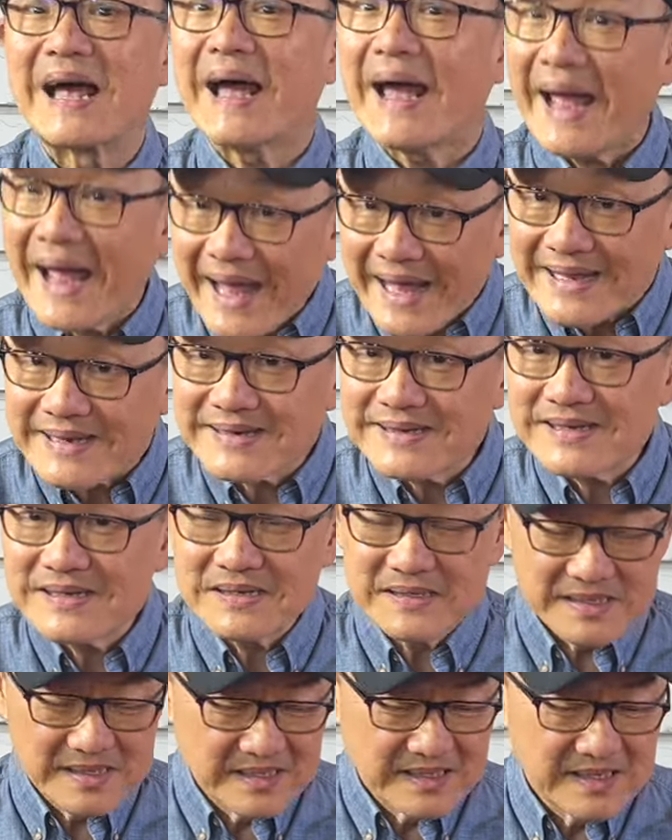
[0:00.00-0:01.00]
And
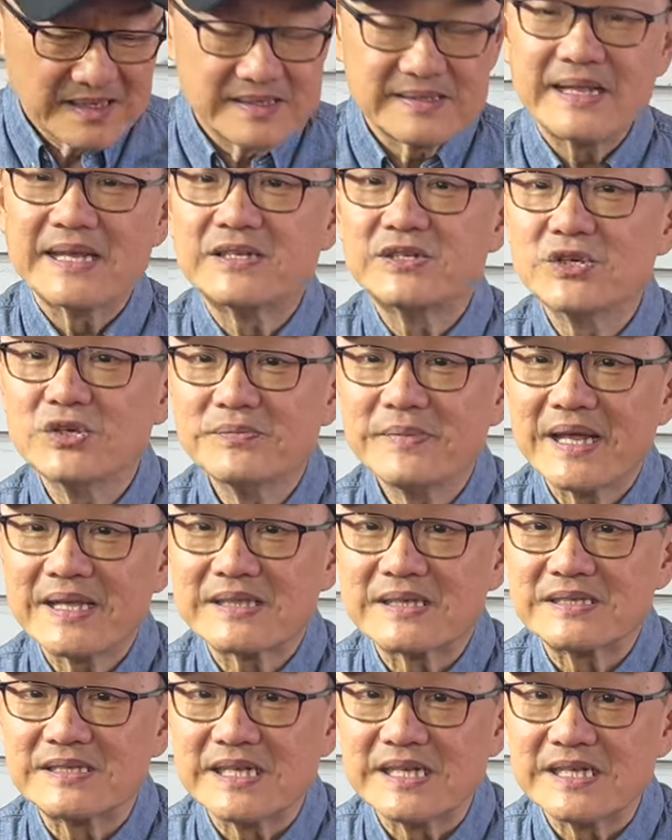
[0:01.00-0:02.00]
they do make
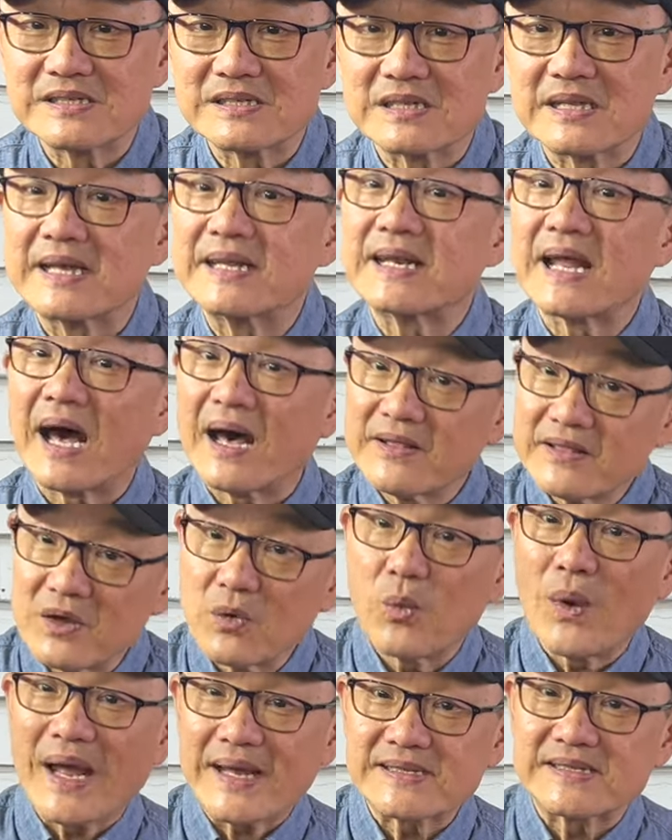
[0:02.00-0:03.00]
the Diesel in other
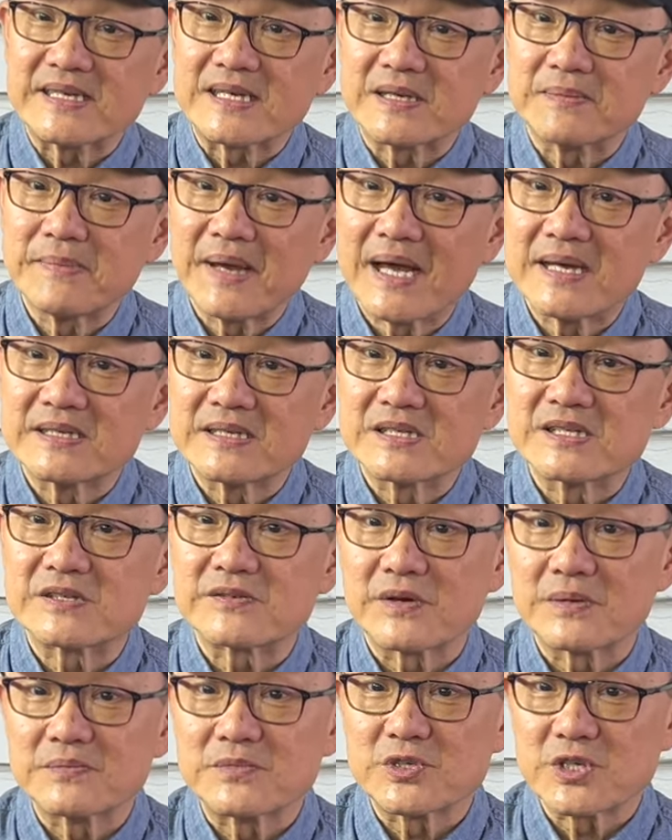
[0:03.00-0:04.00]
waxy commanders
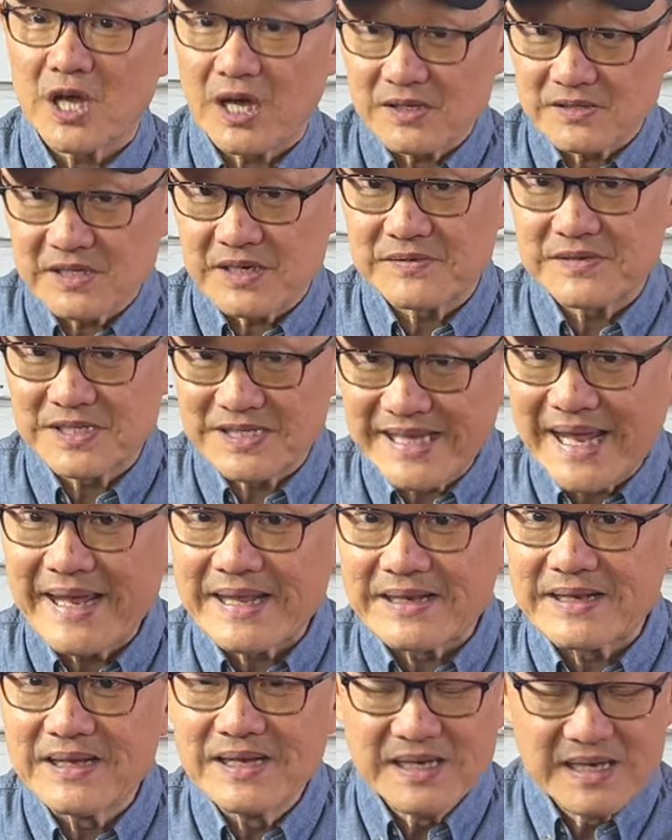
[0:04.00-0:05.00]
from Charles F.
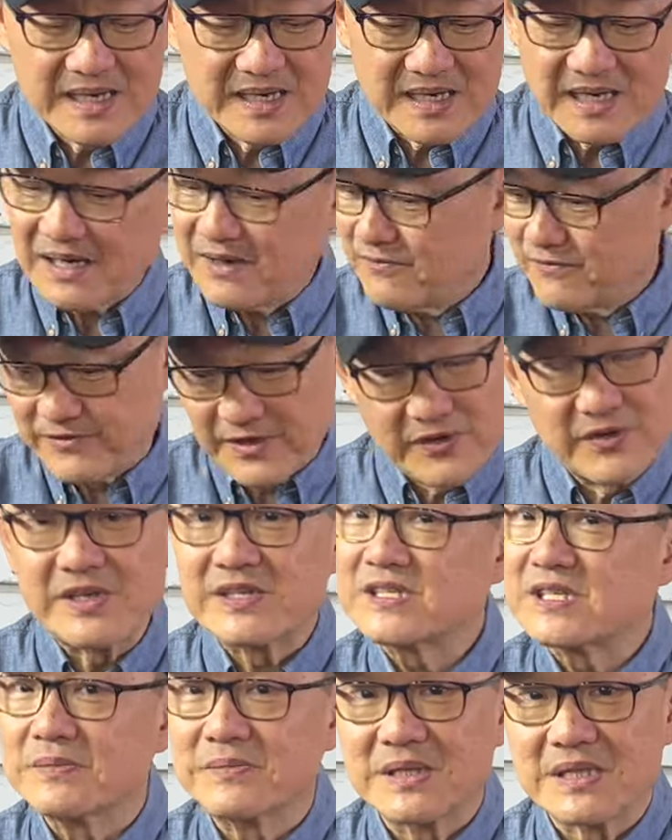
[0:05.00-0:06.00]
Stead, very
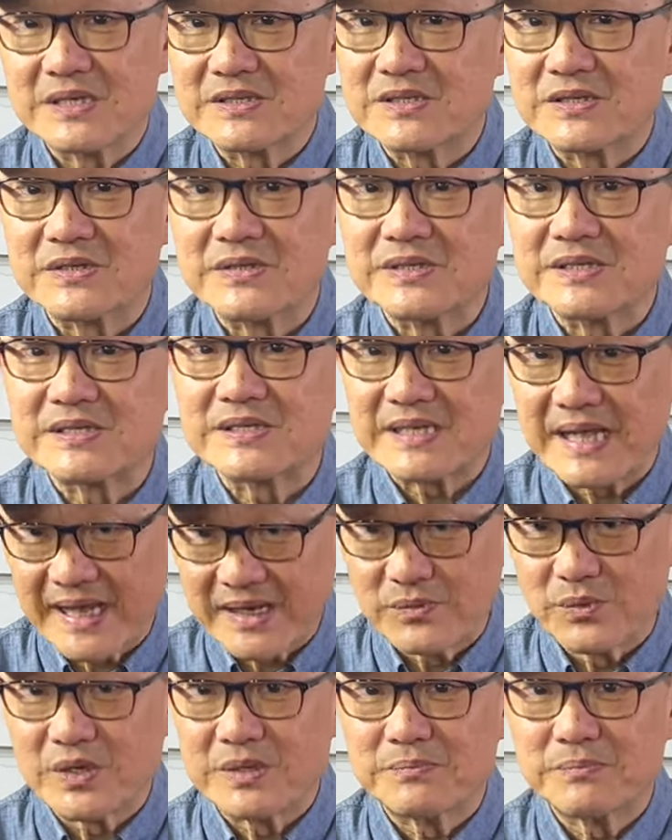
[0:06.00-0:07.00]
similar to this
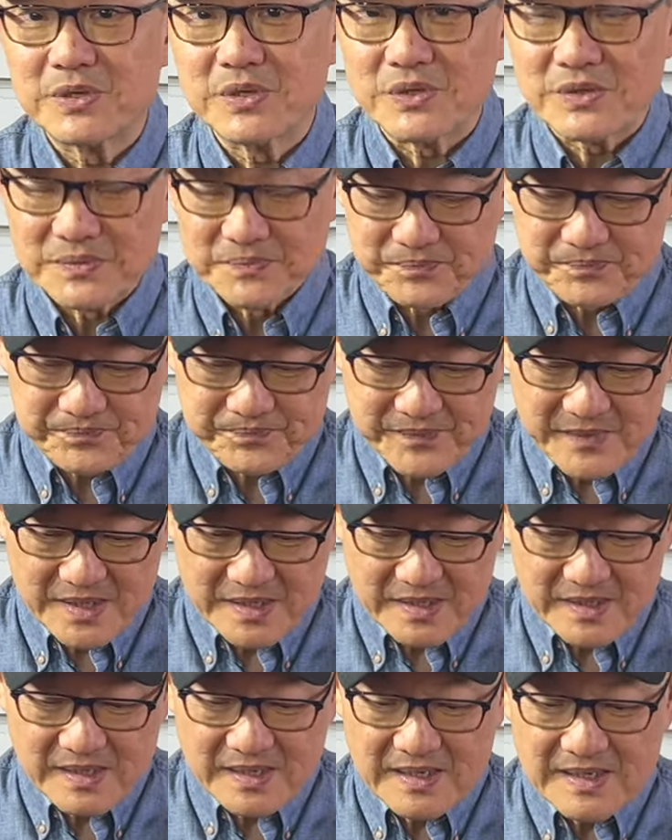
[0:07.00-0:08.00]
Edward boot.
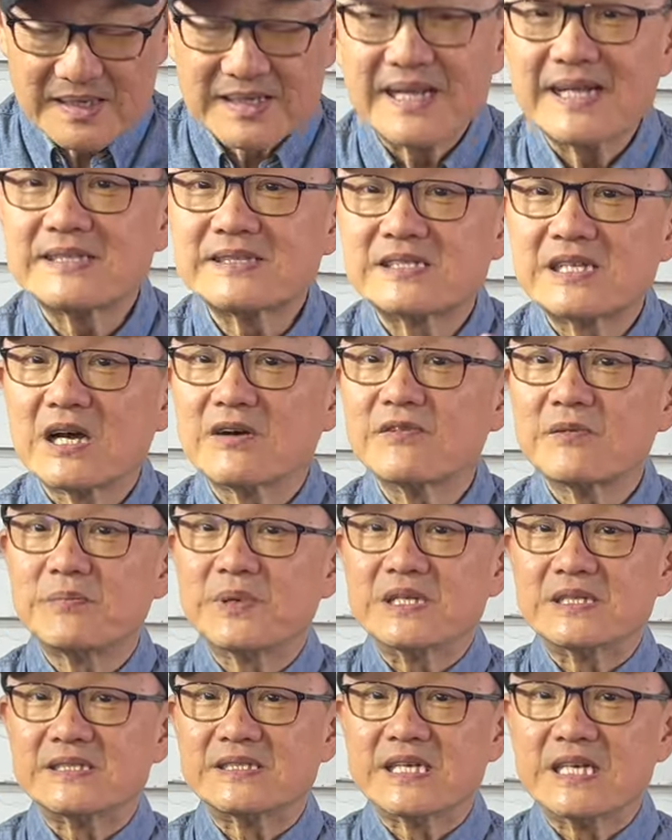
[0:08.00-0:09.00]
Let's delve a
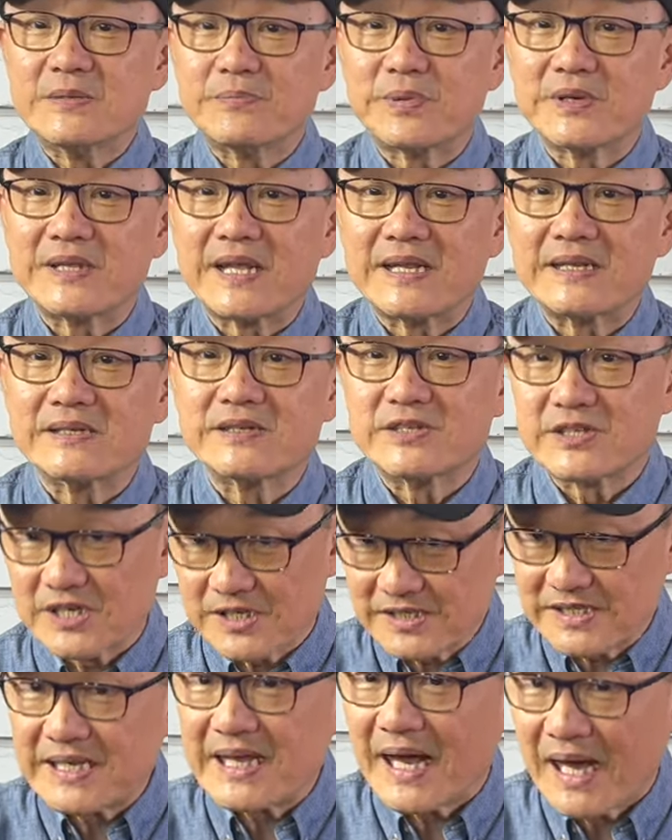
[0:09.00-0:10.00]
bit deeper than
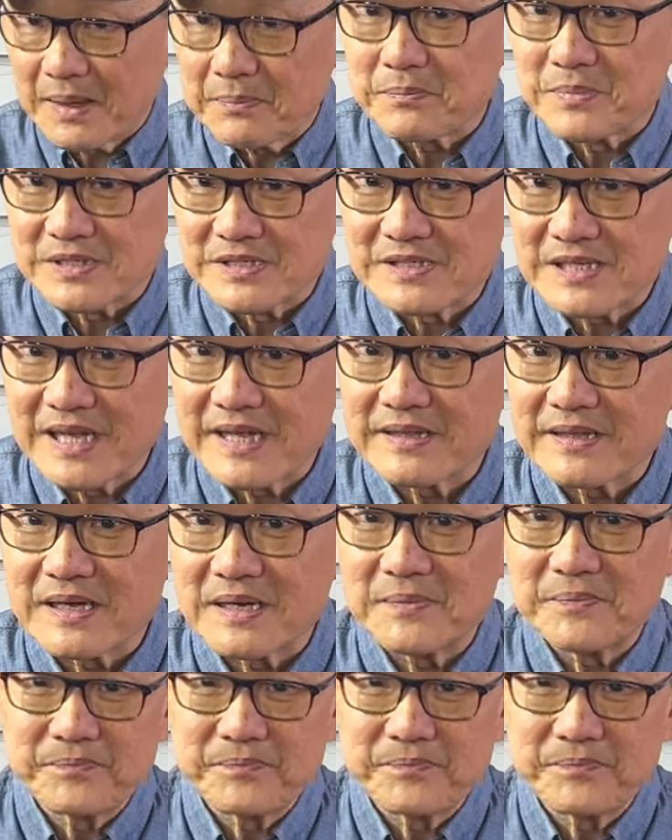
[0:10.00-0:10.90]
just the uppers leather.